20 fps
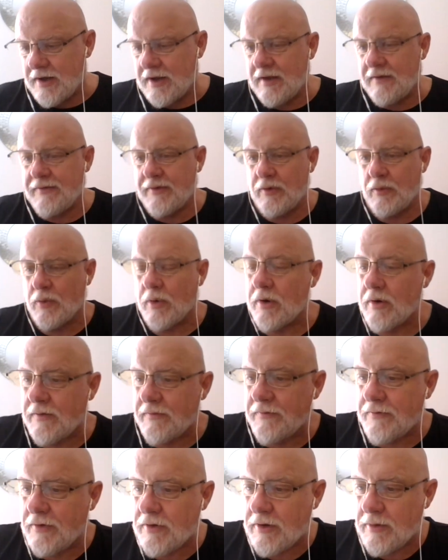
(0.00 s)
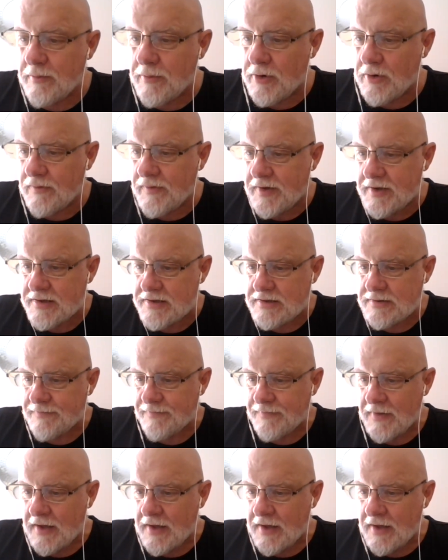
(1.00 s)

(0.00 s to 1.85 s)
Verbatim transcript: if it weren't for the movies.